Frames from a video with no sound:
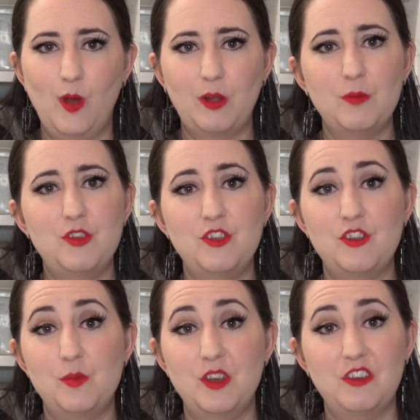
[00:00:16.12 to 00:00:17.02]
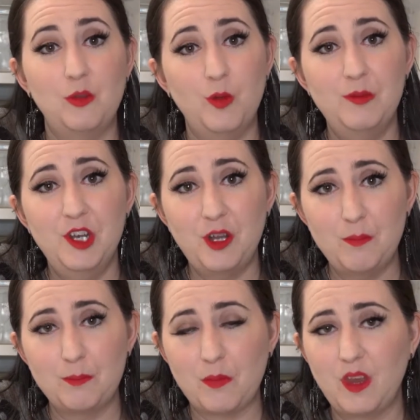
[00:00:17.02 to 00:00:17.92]
Welcome to Thomistic
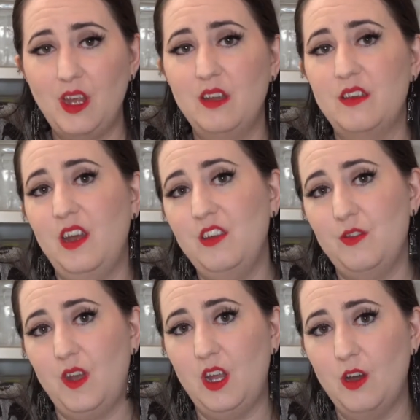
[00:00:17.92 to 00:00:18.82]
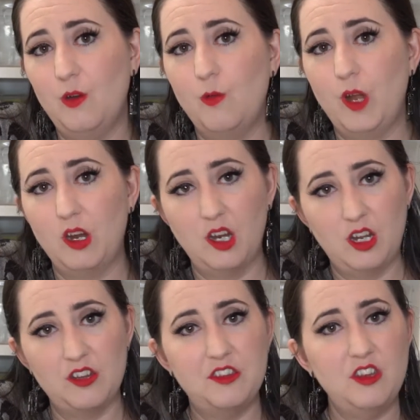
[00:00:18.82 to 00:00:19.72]
Womanhood. In today's video, we are
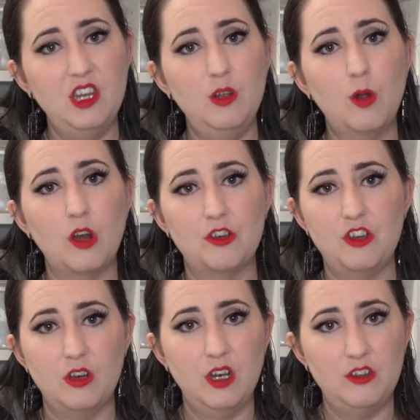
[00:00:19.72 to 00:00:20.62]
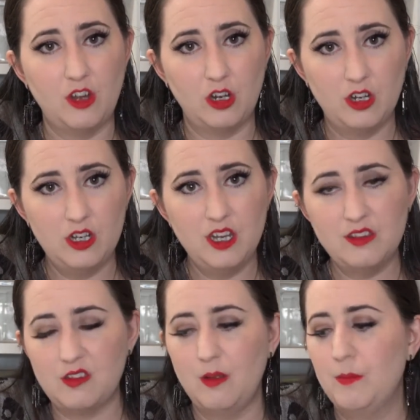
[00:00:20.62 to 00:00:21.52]
going to continue our series on
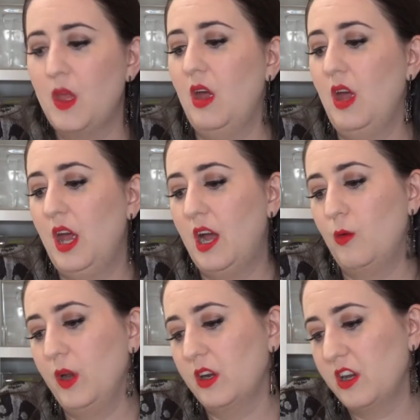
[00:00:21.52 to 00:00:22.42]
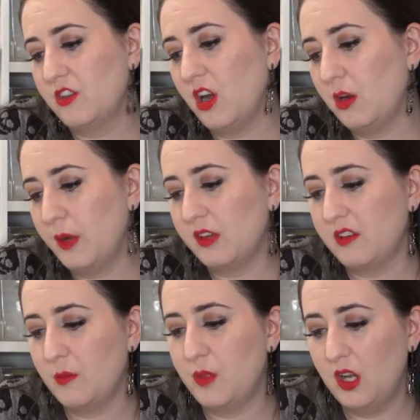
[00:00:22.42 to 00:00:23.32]
goodness. We are going to talk about
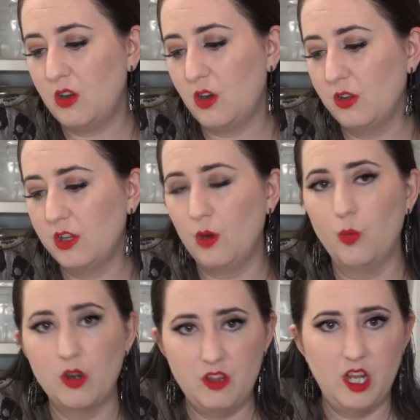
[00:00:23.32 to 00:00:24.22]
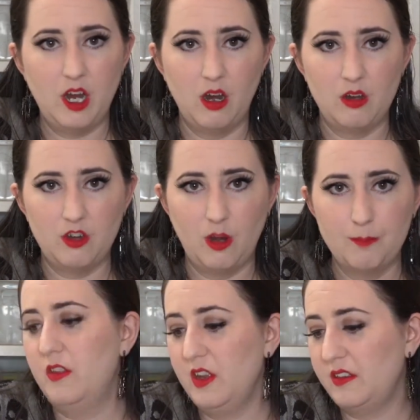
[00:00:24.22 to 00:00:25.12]
something called a worthy character.
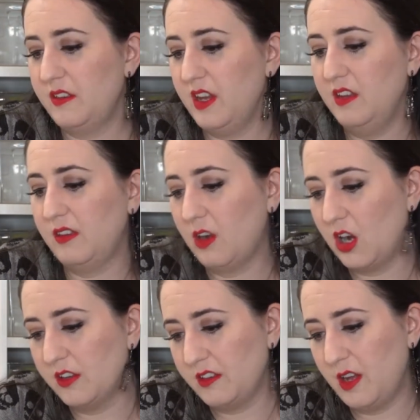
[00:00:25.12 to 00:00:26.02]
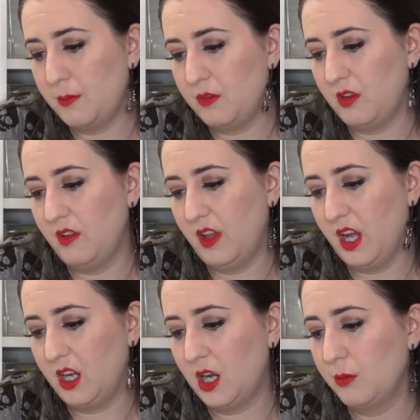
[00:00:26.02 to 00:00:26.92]
This is a concept
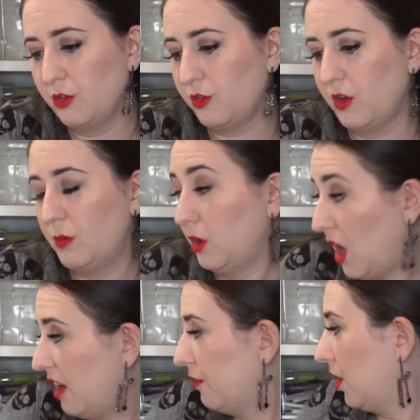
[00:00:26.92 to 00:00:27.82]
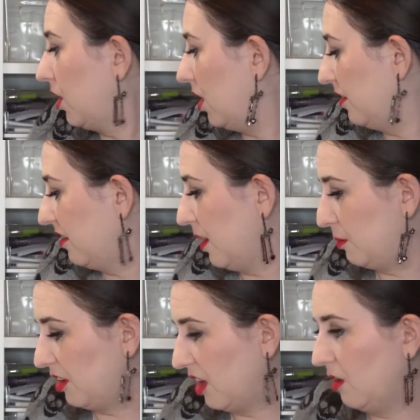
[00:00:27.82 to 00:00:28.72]
that comes from a lot of our
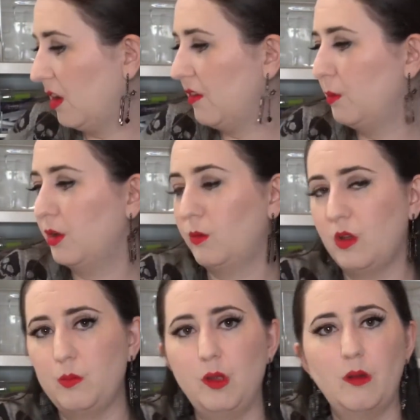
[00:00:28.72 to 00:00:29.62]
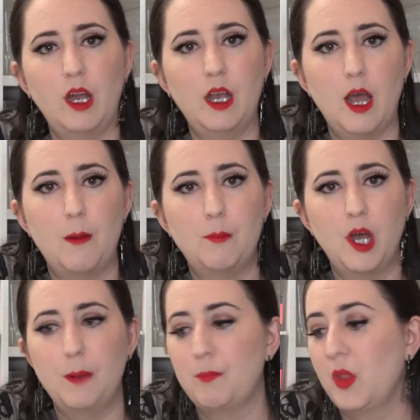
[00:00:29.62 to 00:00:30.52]
concepts, and I don't have the book with me right now,
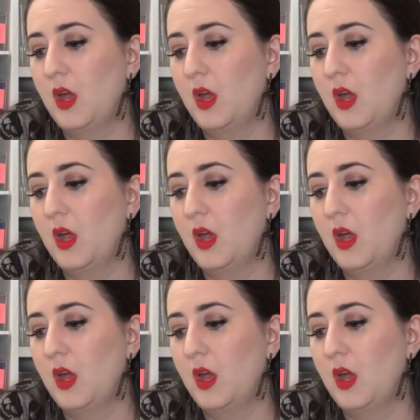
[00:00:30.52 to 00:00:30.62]
but